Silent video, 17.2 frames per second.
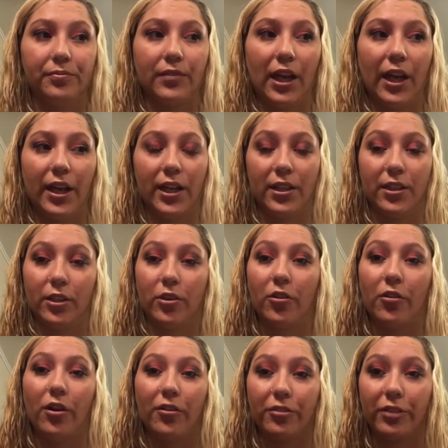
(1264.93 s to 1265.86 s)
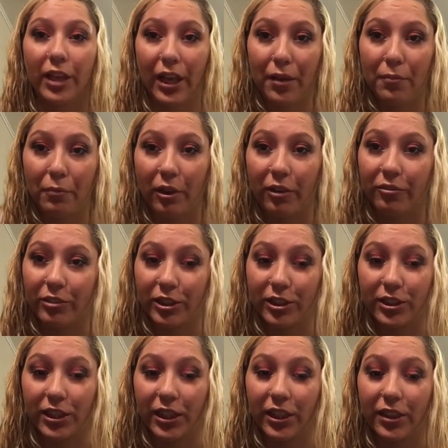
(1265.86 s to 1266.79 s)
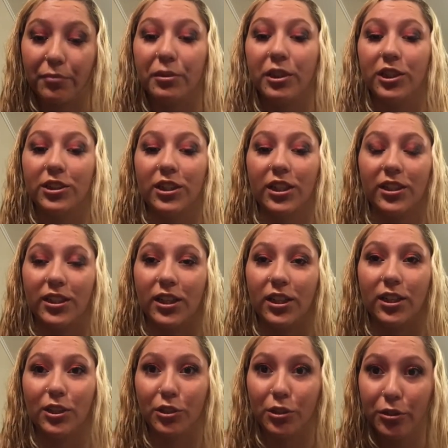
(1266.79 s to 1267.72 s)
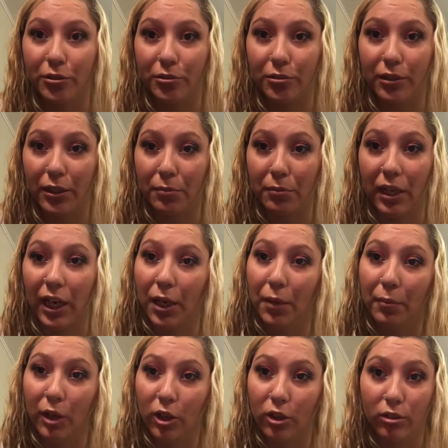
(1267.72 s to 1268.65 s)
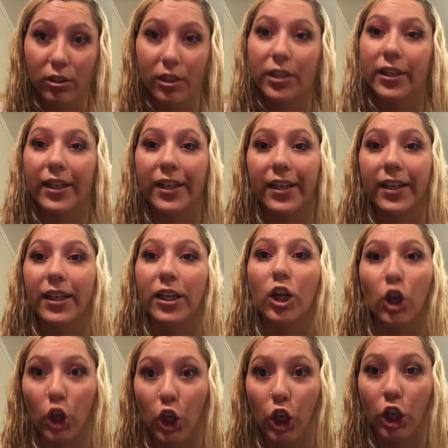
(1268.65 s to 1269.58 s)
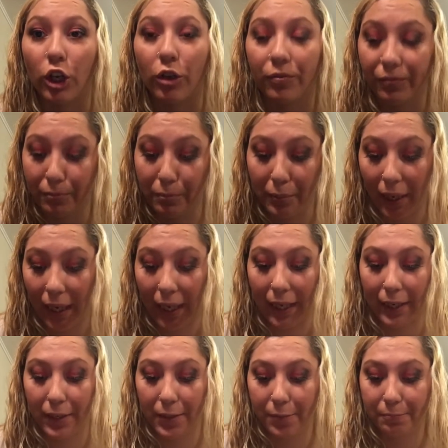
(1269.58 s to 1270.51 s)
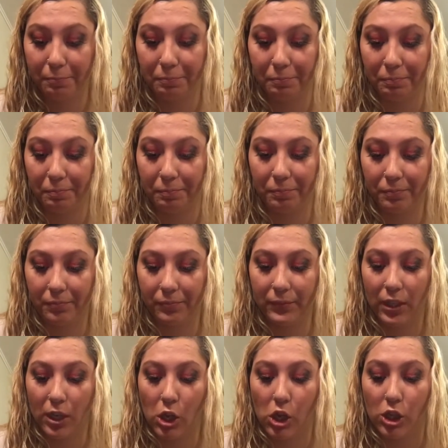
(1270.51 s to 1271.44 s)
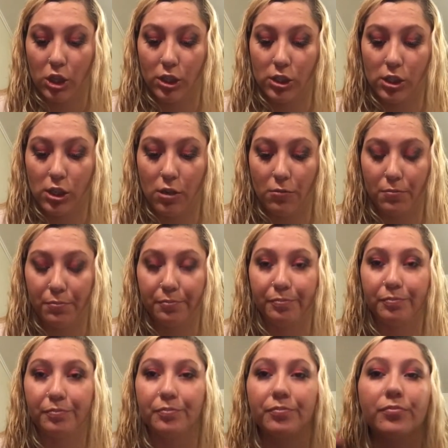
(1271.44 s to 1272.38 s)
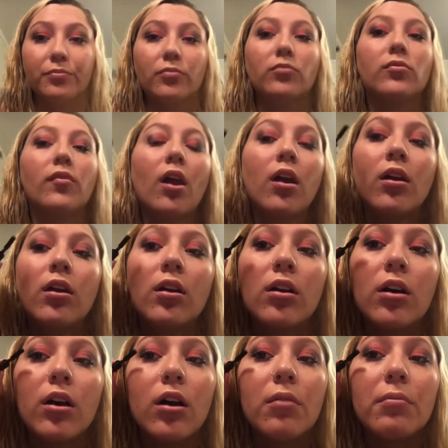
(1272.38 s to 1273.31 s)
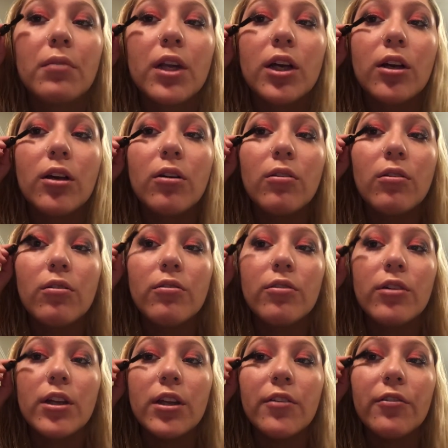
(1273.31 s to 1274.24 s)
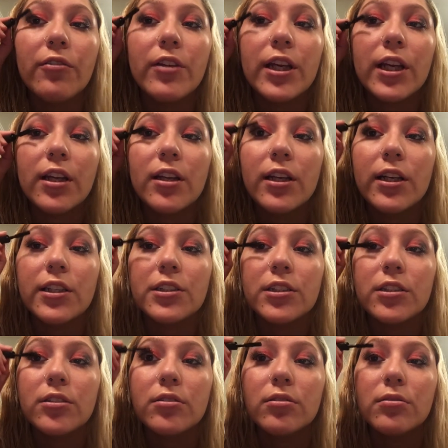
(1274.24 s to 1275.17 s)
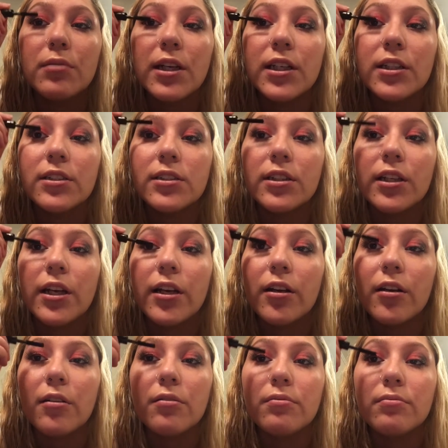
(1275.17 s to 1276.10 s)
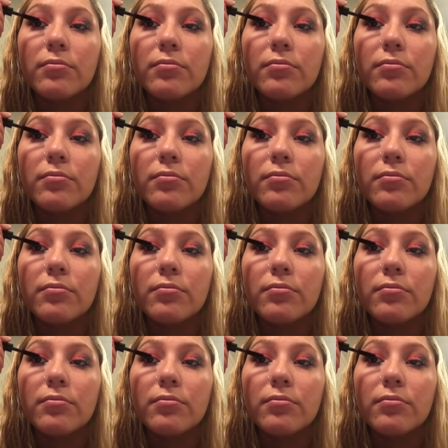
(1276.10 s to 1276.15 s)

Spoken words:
I had to go off camera for a second because I got glue in my eyeball and that hurt bad. So, I'm going to go over the fake lashes with mascara.